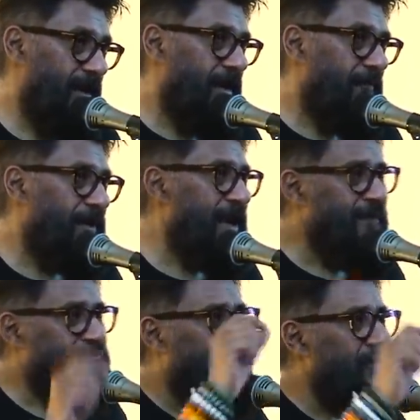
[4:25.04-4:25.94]

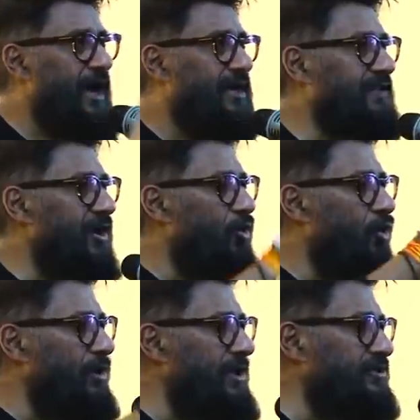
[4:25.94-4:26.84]
Perhaps we are the
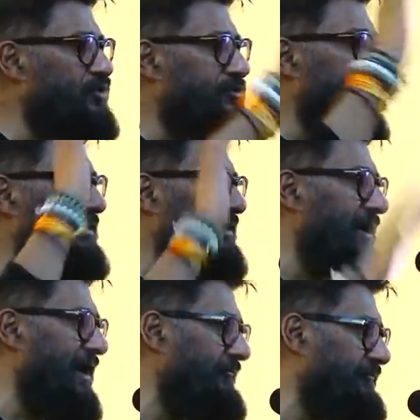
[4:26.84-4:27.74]
only society
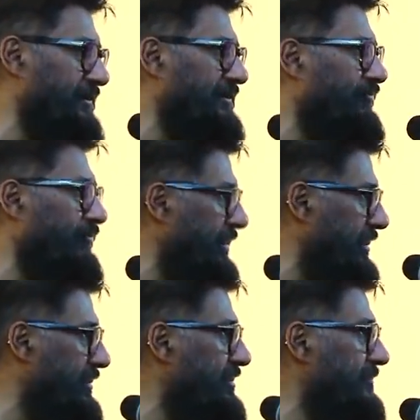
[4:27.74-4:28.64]
left in the
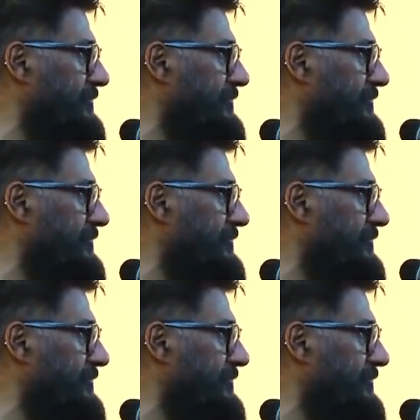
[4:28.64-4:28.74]
world